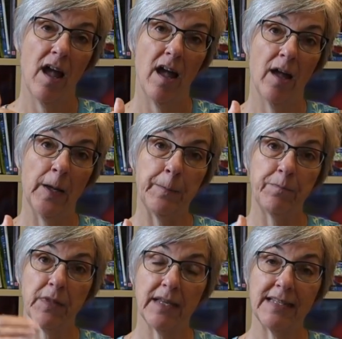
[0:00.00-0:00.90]

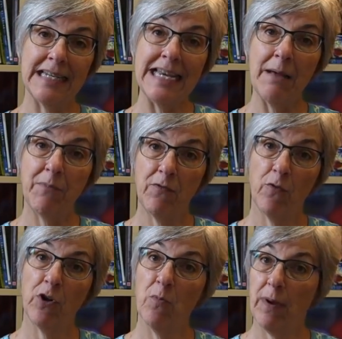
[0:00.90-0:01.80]
to knit
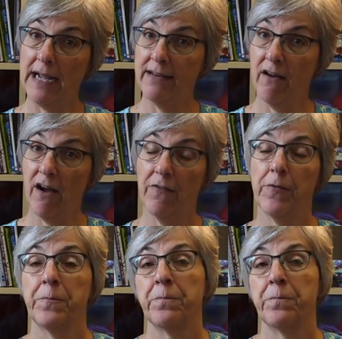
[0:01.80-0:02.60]
before you bind off.